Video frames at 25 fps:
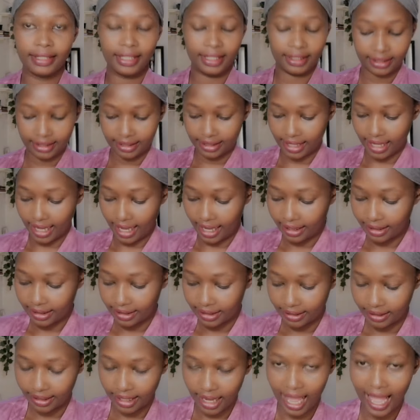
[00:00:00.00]
That's
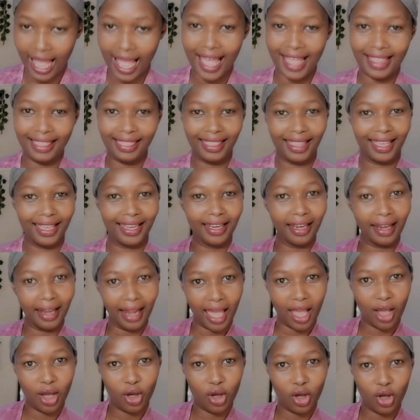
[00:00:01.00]
that. And then
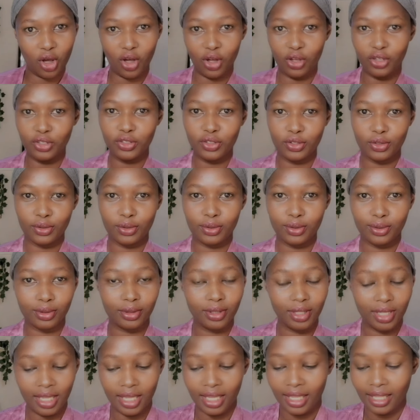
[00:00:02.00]
now on
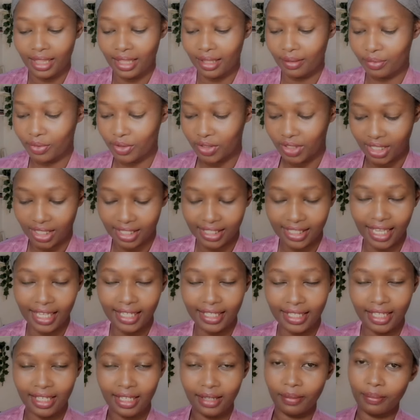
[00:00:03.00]
to the most
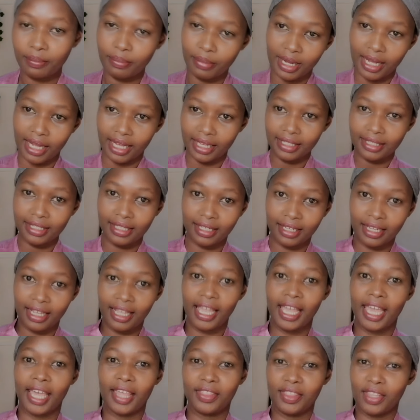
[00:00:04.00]
exciting part,
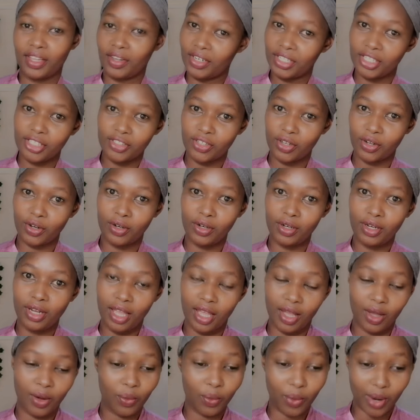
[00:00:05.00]
and the reason
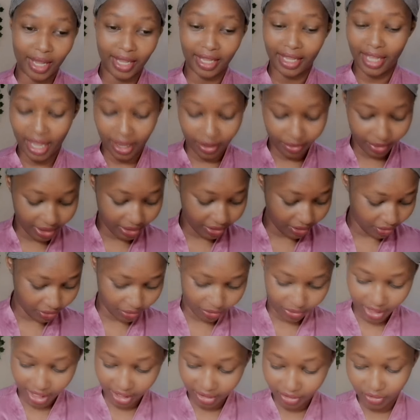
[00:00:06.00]
why I went
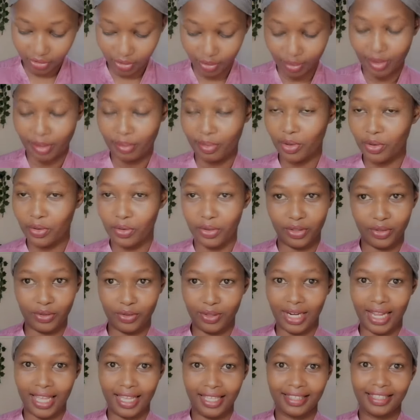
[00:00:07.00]
to that shop. I'm not going
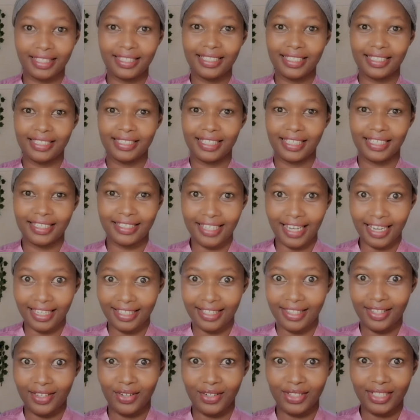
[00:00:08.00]
to lie, this is
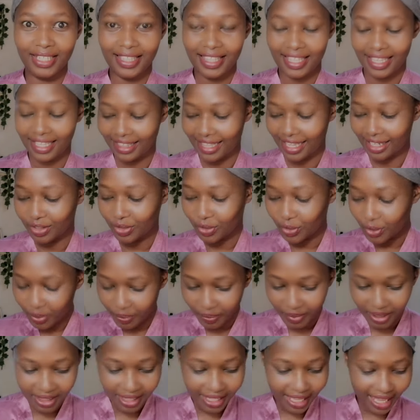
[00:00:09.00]
literally the only thing that
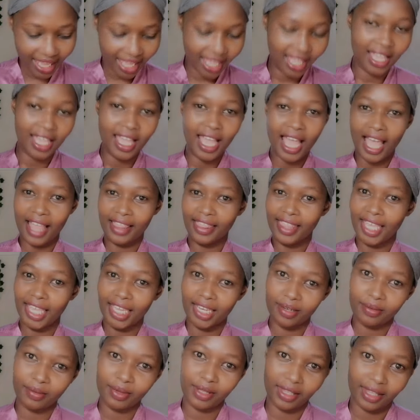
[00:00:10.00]
took me there, and
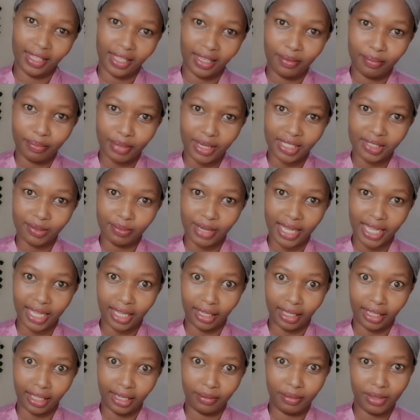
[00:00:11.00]
then the impulse
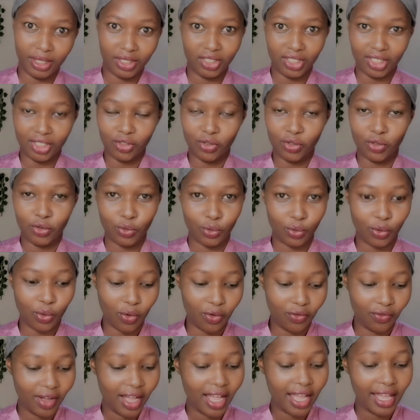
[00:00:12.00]
buying in me just took
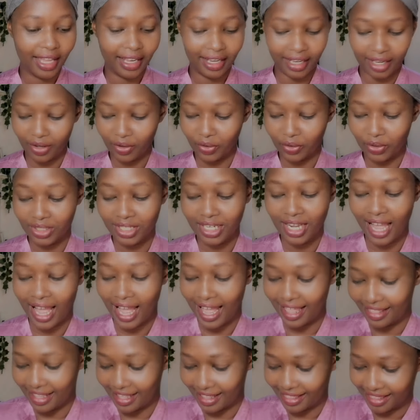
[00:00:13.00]
over and I got
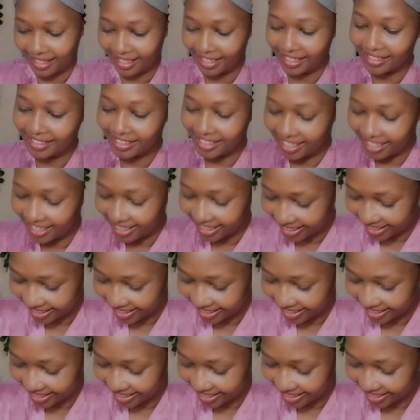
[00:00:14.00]
other things.